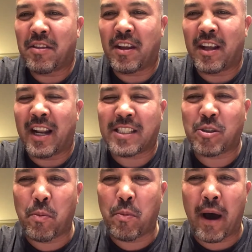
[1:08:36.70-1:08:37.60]
The last
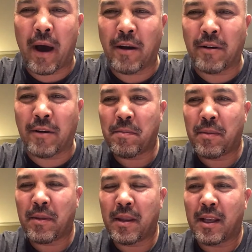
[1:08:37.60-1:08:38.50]
2 pounds,
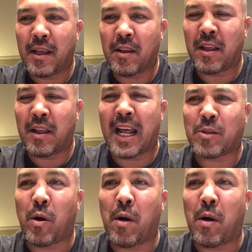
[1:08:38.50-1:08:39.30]
the last